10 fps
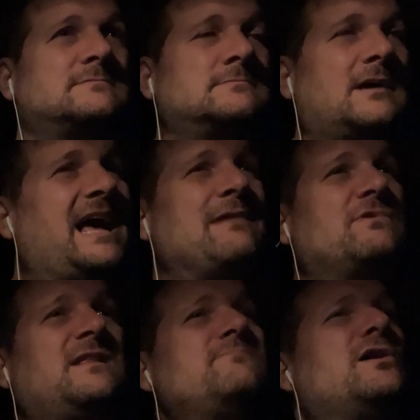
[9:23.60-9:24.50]
I have one
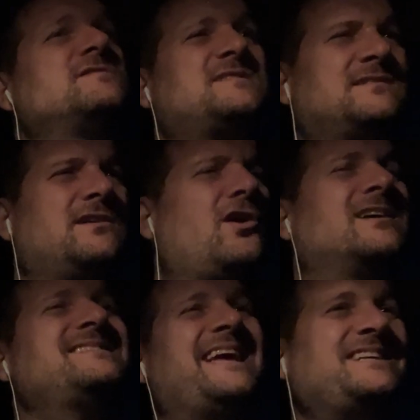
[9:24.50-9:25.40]
of the most
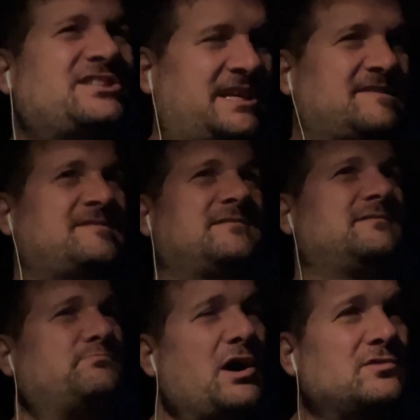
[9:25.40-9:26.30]
audacious
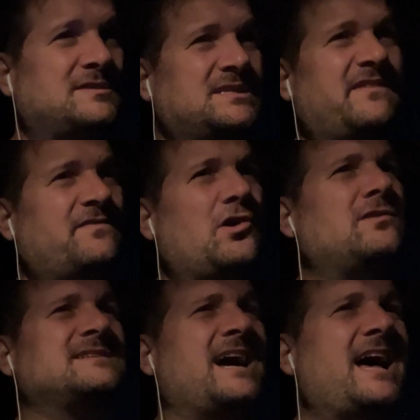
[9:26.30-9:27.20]
poses of all
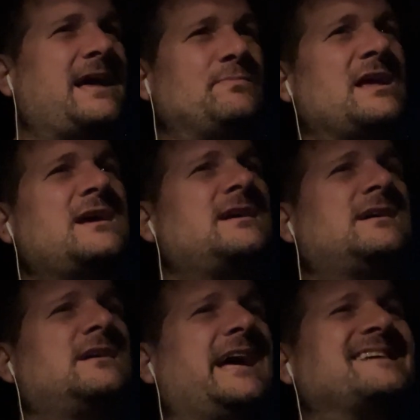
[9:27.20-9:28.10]
time.
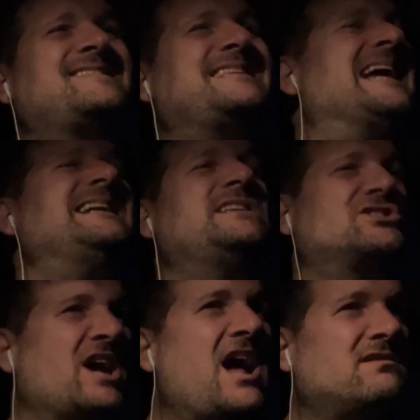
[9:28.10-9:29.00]
Extended
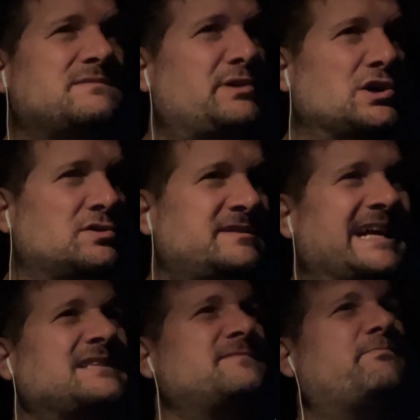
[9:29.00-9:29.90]
child's pose.
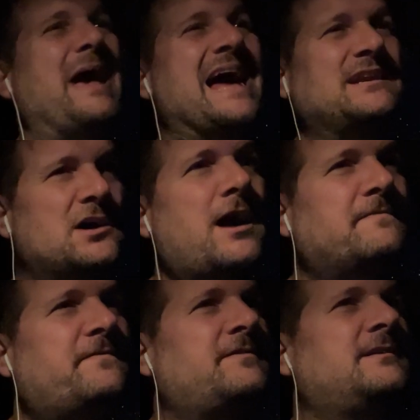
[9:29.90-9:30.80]
That's bad
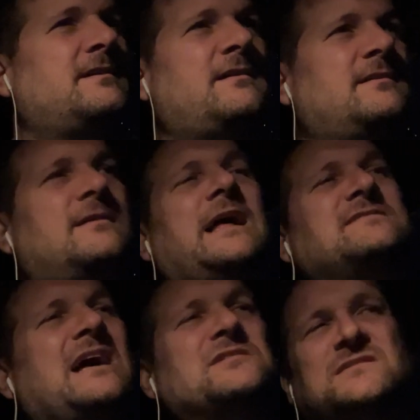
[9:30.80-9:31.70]
enough. It's
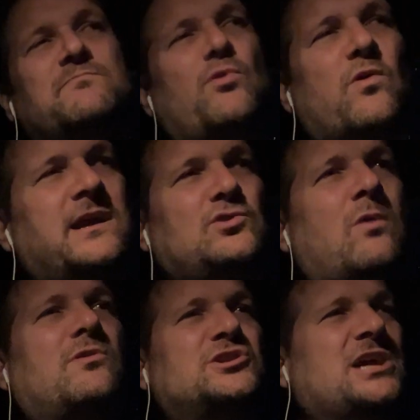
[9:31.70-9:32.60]
not just a boring
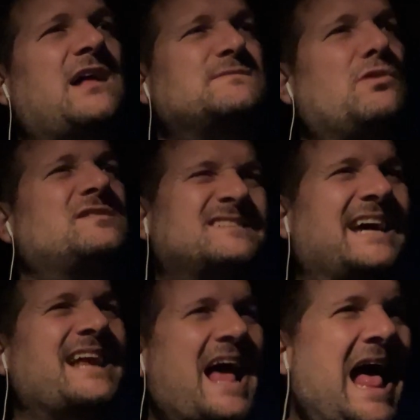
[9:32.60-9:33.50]
normal child's pose. It's
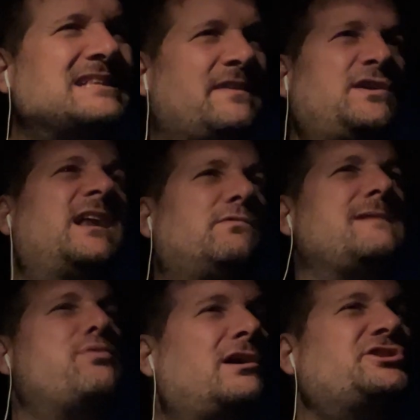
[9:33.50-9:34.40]
kind of active. You got to really
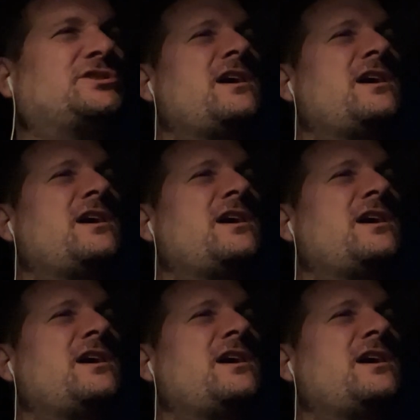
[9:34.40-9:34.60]
push